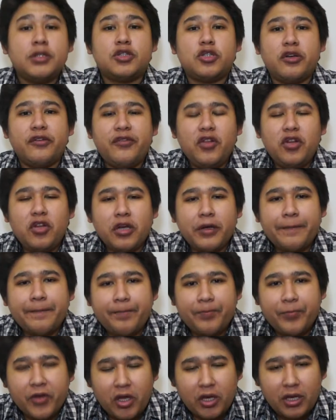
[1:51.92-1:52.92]
So if you look
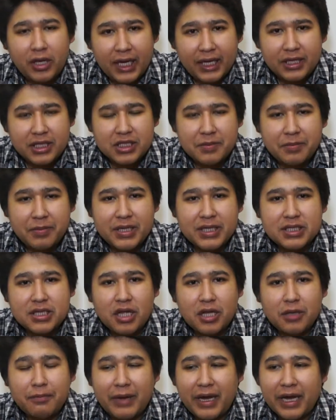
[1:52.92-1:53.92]
online, there's a place
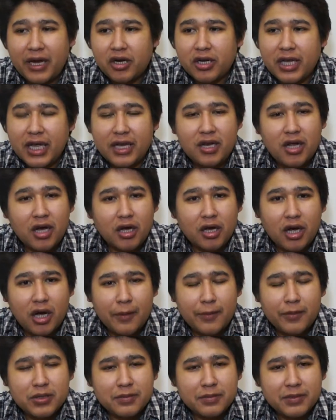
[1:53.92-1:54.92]
called
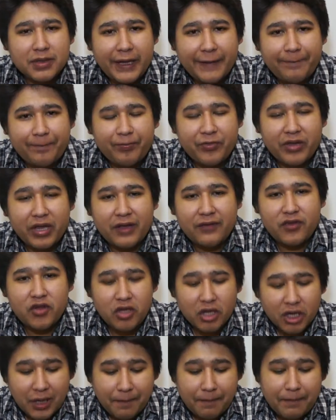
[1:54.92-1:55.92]
myarcade.com or something like that. If you
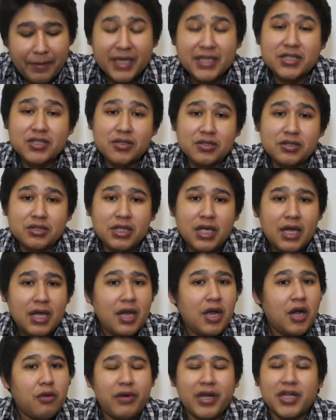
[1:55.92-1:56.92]
look up Pixels
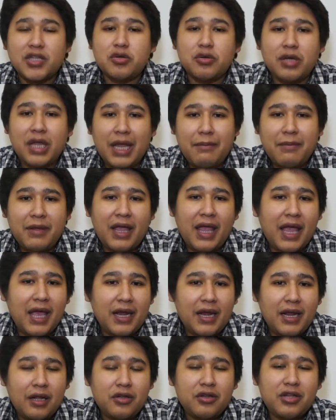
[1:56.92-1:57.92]
Retro Gaming
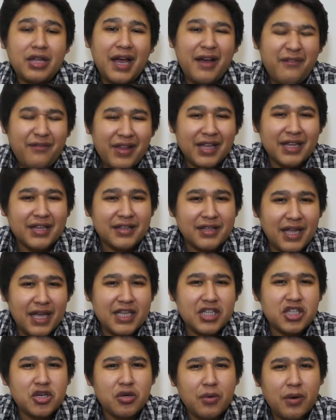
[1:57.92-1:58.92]
Handheld, they have like
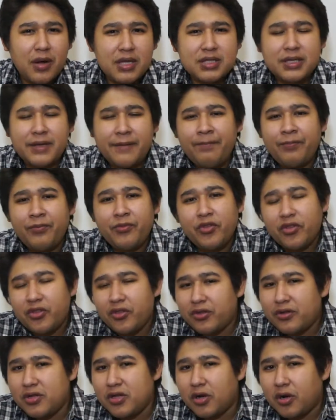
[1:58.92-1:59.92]
nicer ones,
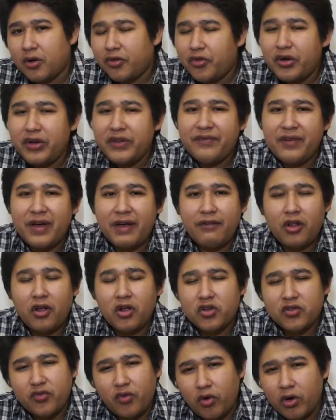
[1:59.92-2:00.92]
you know,
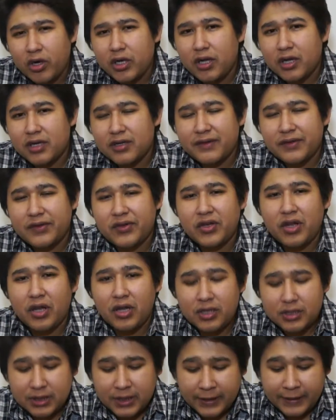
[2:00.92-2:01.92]
$35, $40,
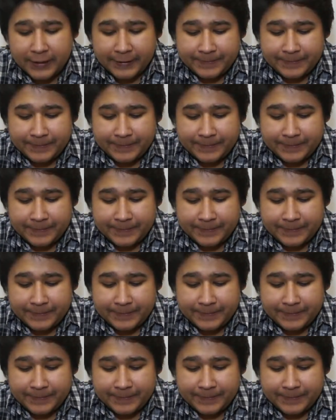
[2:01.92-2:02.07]
$50.